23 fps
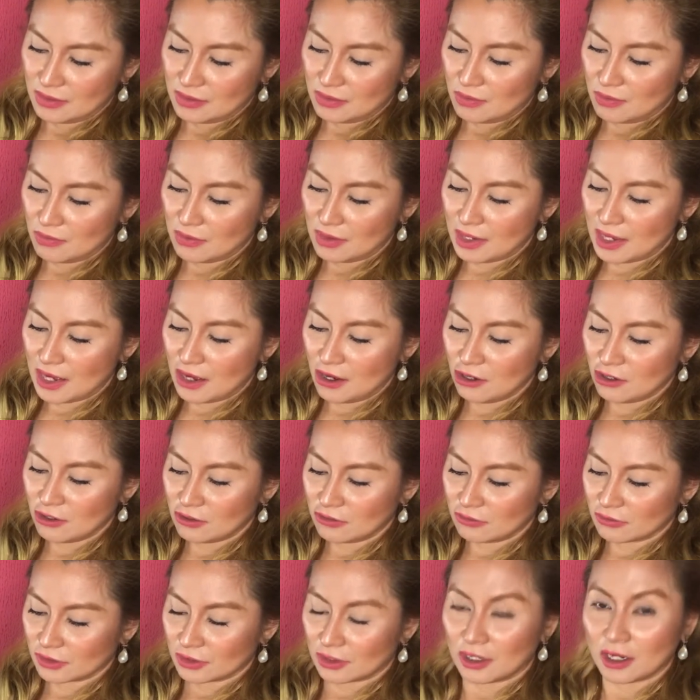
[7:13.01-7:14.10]
Wow,
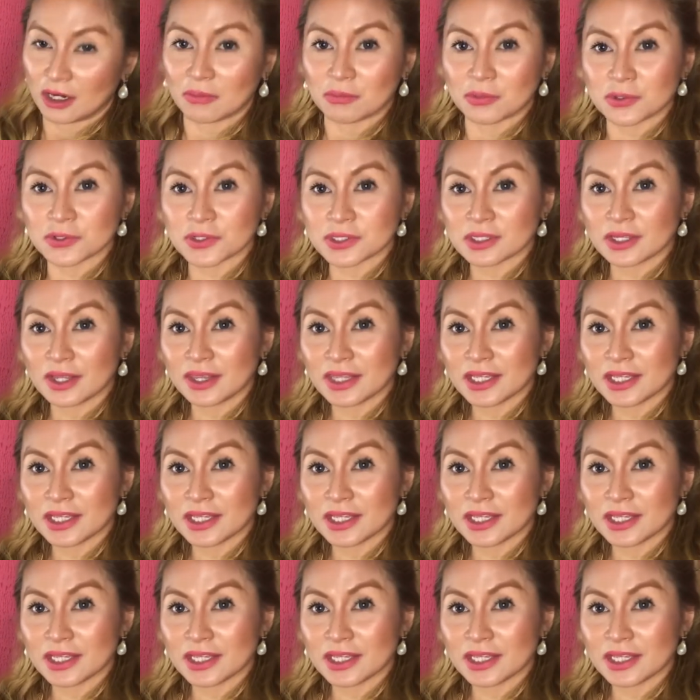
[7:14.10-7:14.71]
we're almost done.